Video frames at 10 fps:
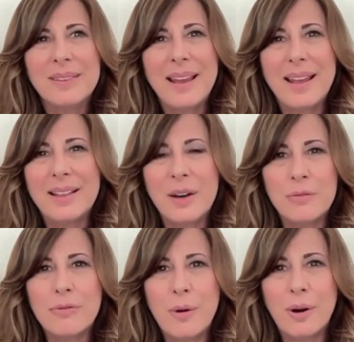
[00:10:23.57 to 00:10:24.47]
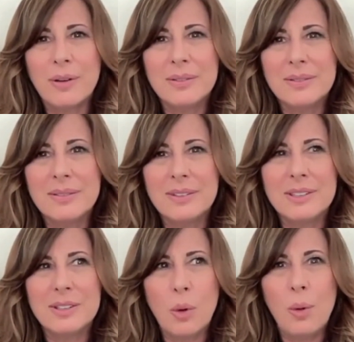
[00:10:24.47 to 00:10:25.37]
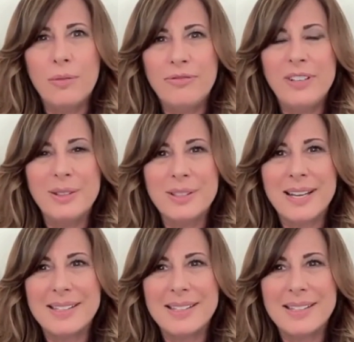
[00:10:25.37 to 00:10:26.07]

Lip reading: And therefore, the soul feels